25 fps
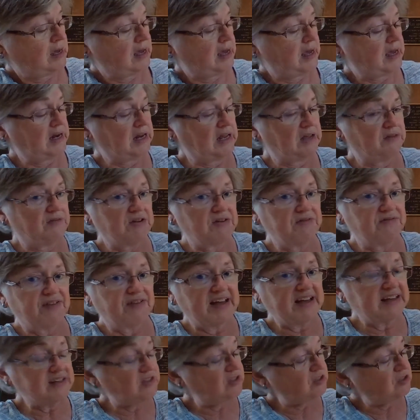And even
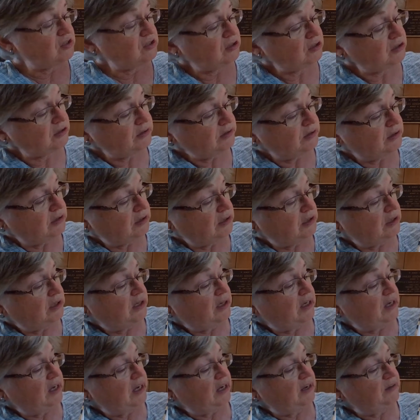faster.
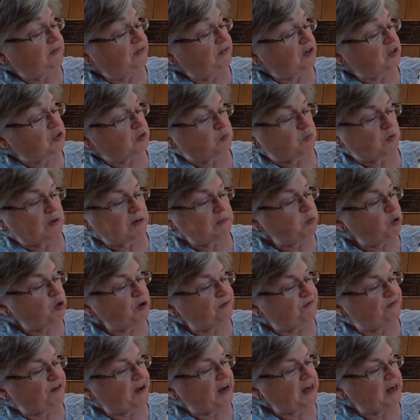If there's one
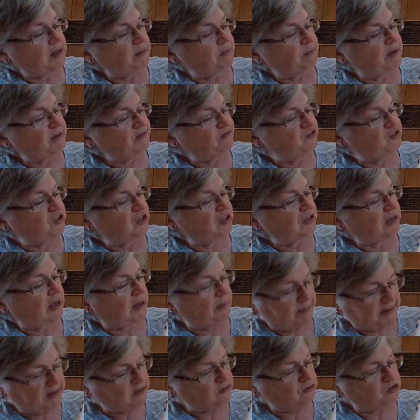more fight above Gen
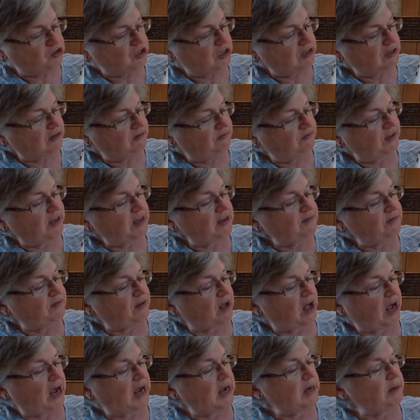about Genevieve,
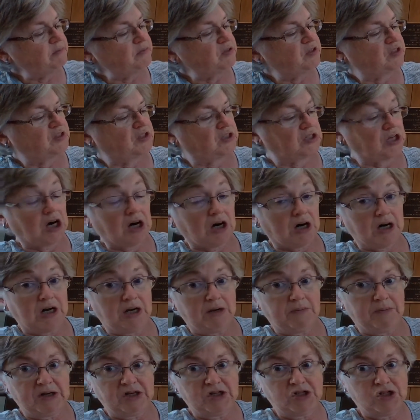I'm
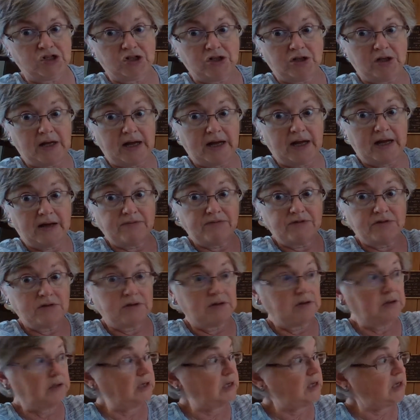sorry, but she'll have
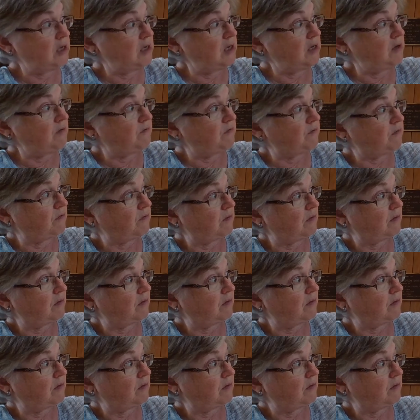to leave.